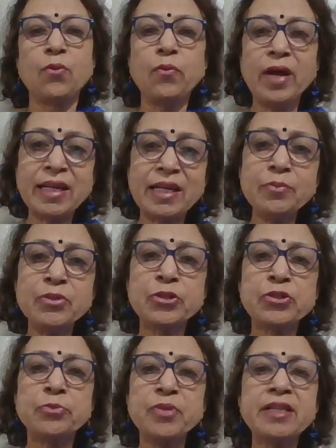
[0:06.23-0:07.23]
Welcome to
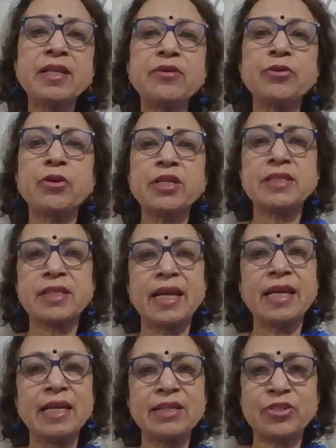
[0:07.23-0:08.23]
Sumita Roy's
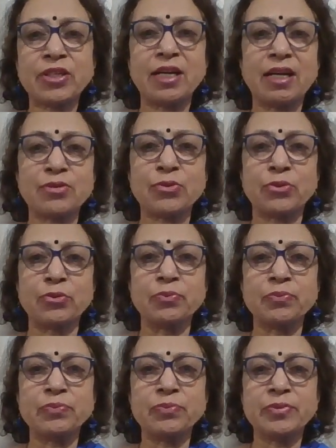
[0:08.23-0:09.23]
English Classroom.
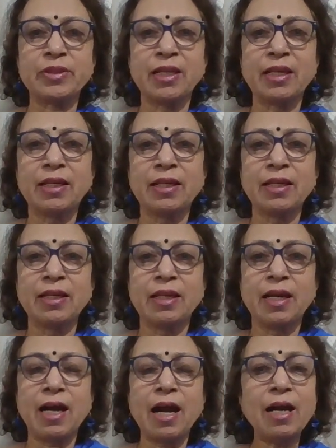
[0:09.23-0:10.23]

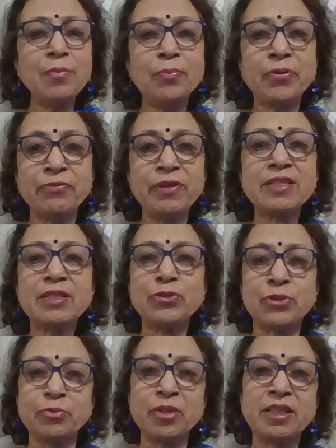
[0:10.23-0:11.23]
I'm Professor
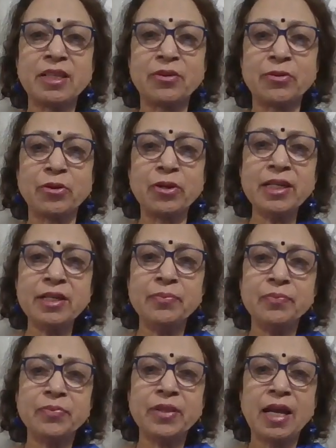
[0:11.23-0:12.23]
Sumita Roy,
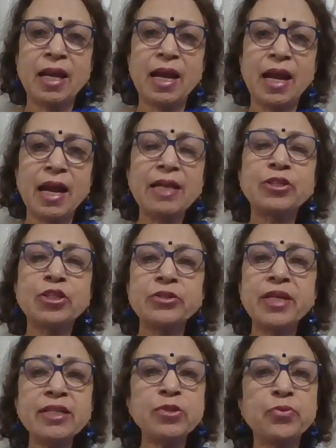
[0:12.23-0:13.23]
and
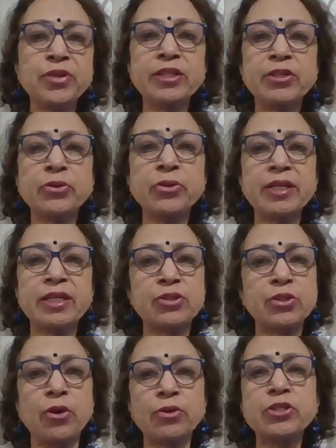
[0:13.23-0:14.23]
today's video
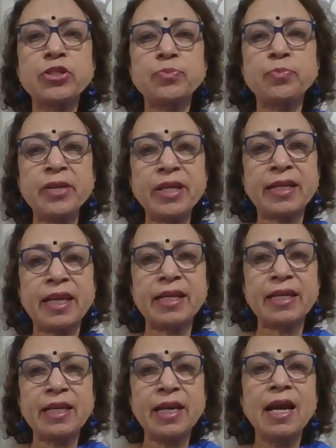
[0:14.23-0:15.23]
is on
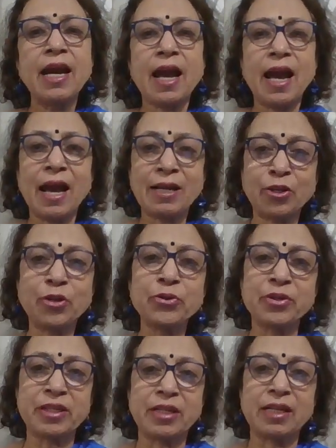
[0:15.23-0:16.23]
speaking
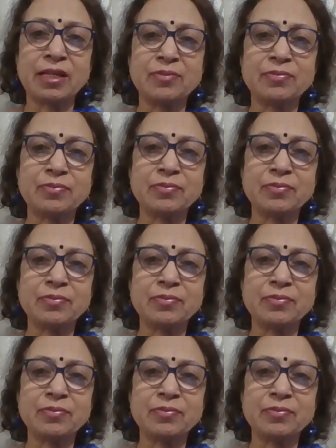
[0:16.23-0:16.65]
accurately.